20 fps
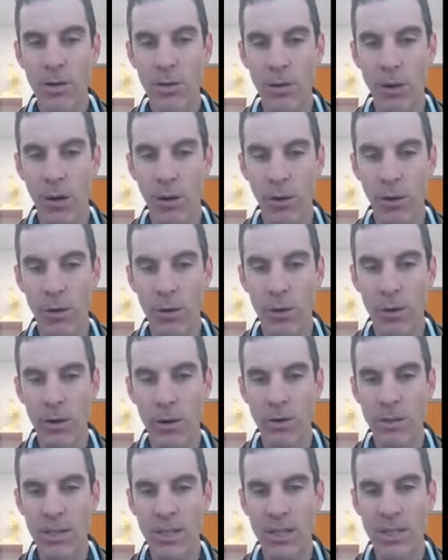
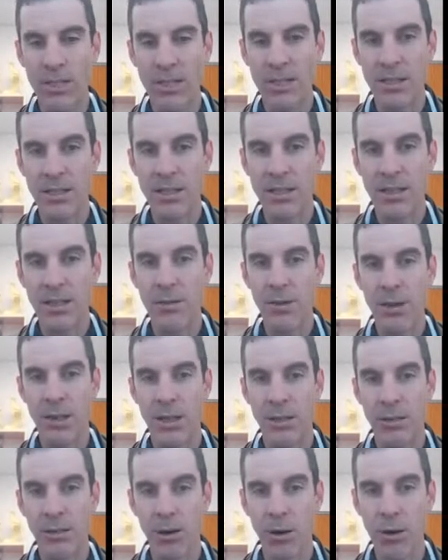lordosis with
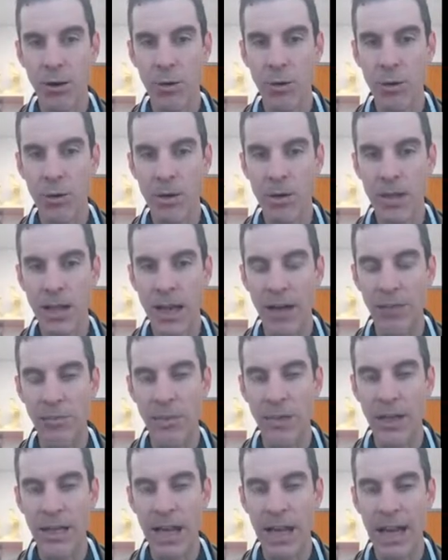a low
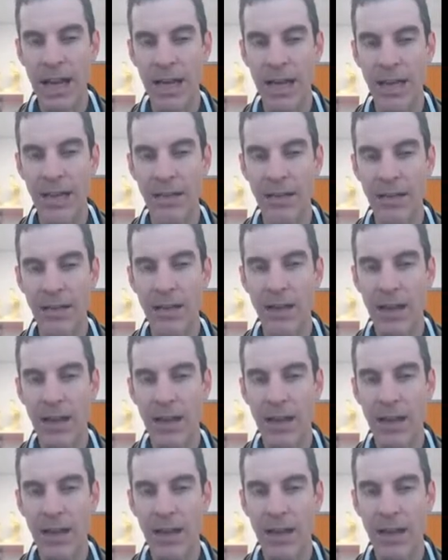LPA,